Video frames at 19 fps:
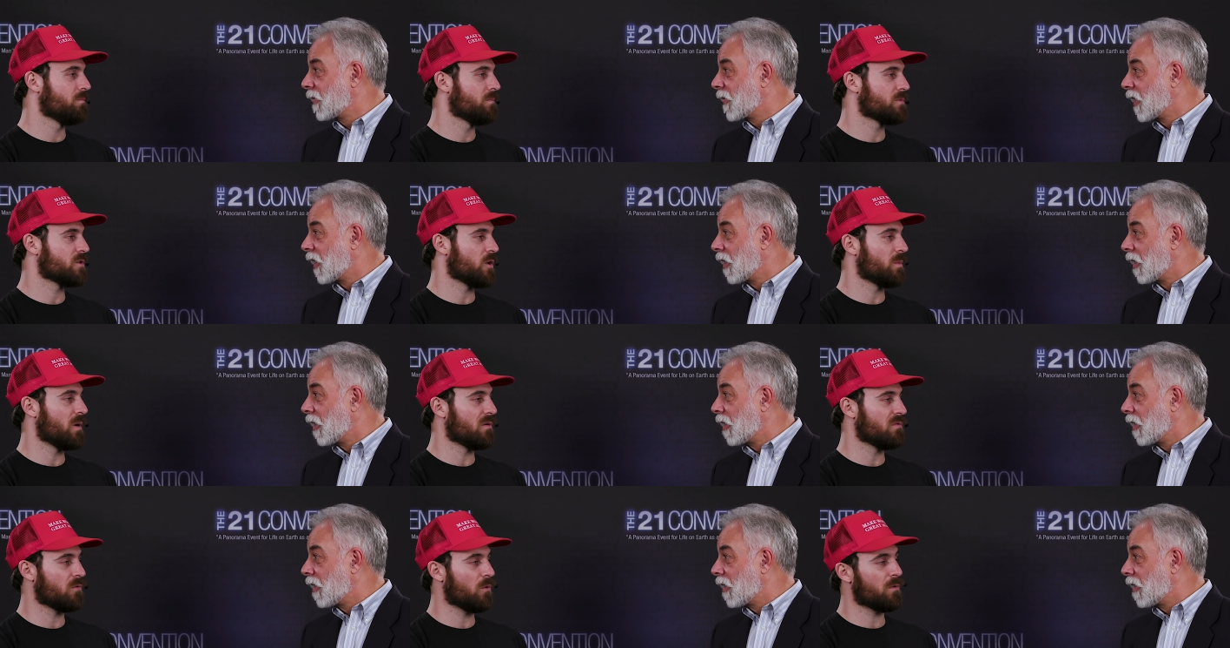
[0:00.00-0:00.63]
Speaker 1: So it'll
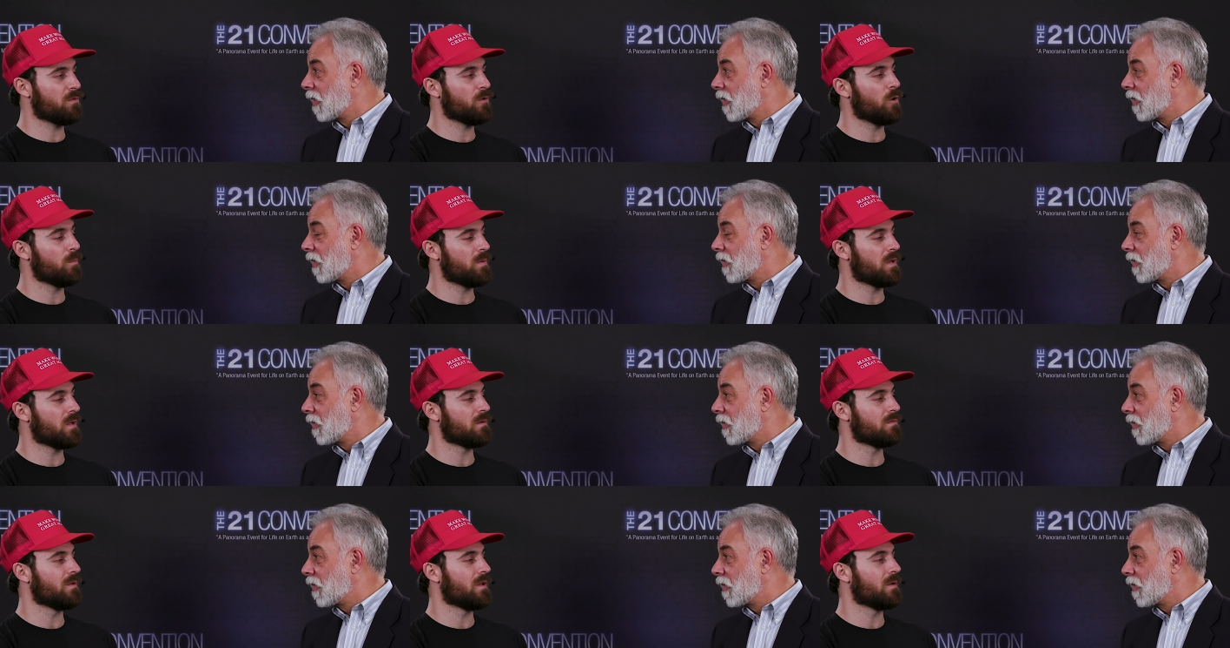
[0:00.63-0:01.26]
be our fourth
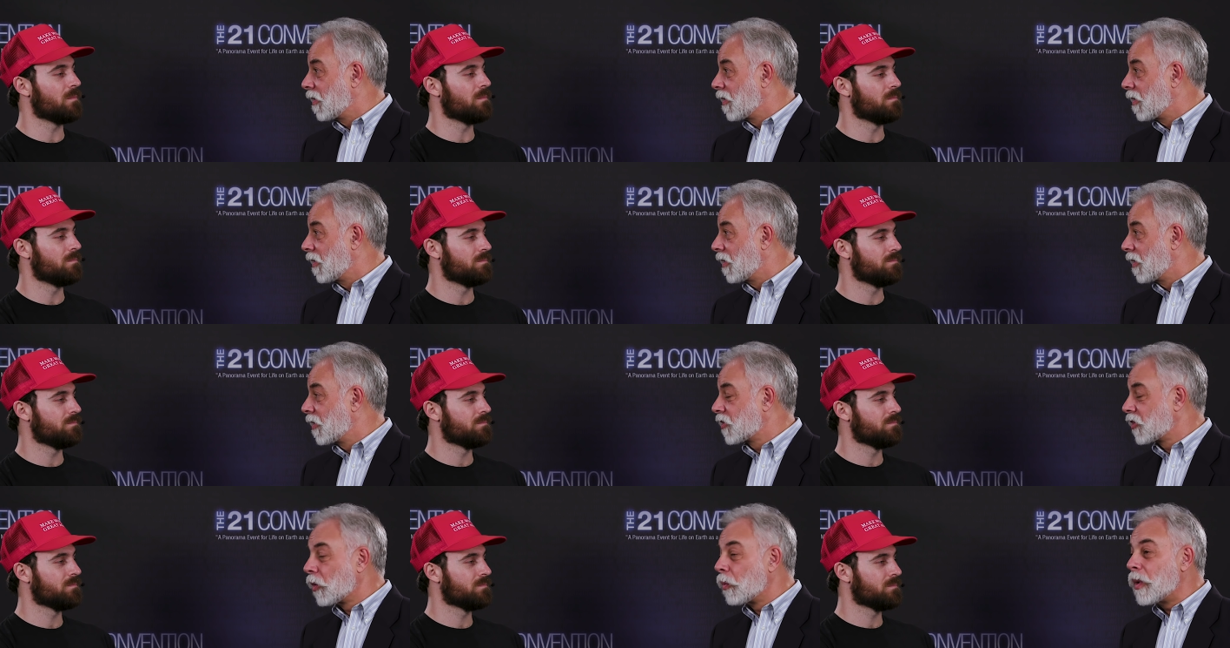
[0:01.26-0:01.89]
European event.
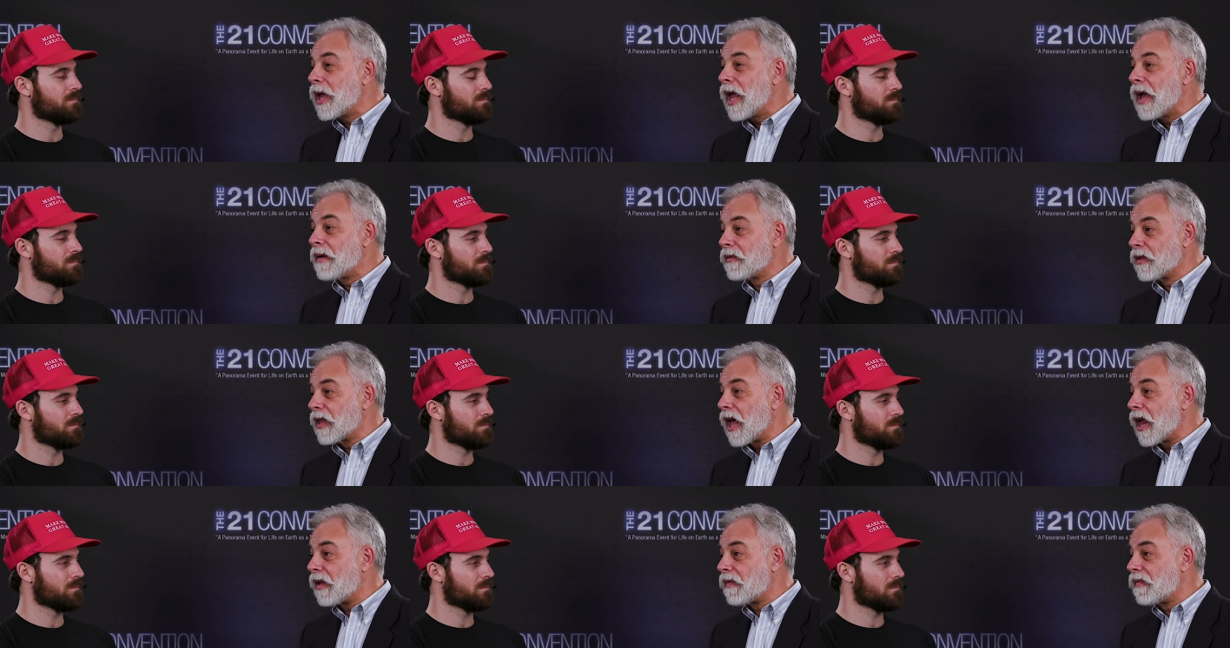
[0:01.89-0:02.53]
So we have a
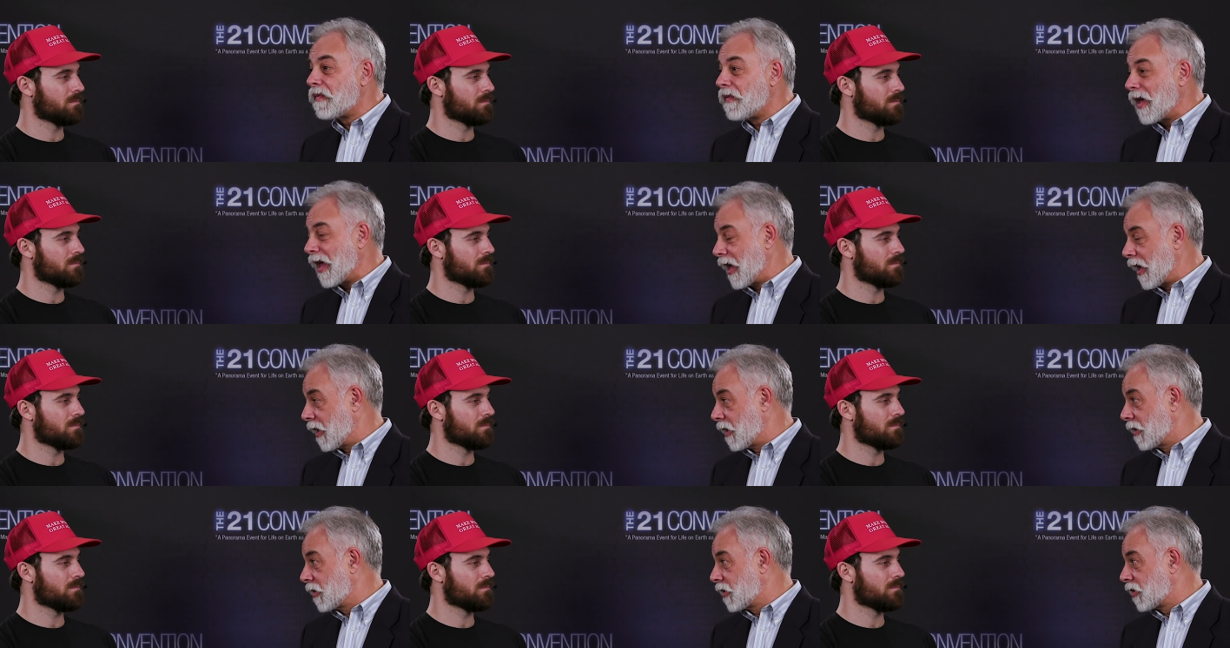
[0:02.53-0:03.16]
lot of
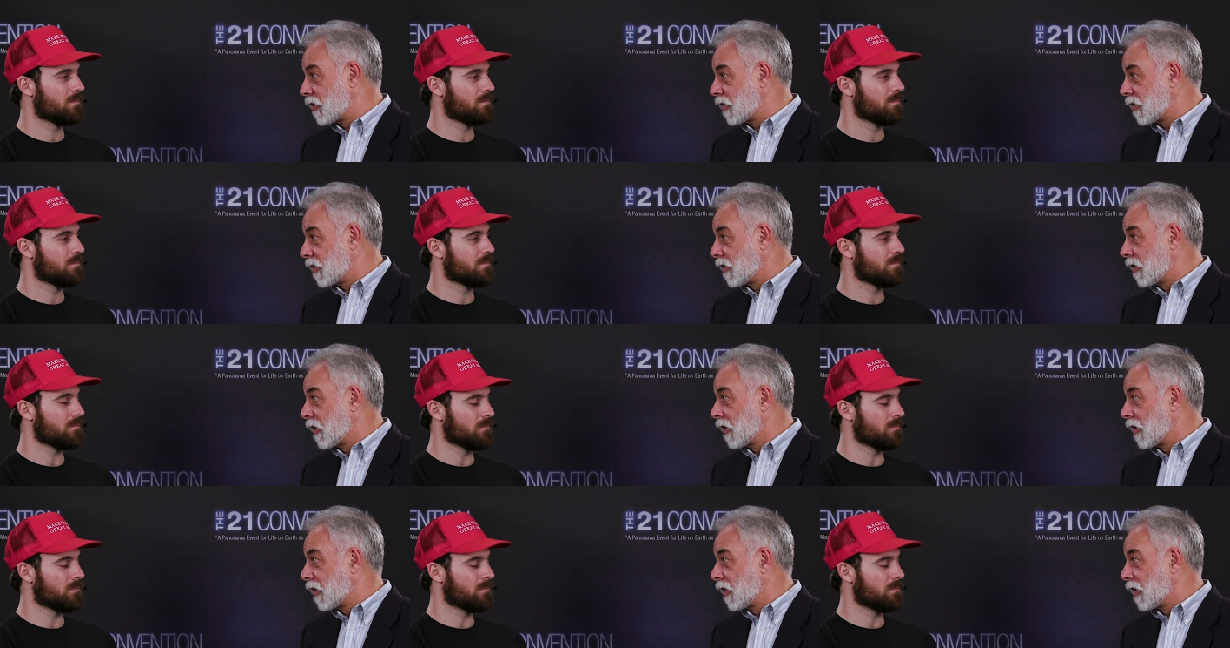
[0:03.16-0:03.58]
fans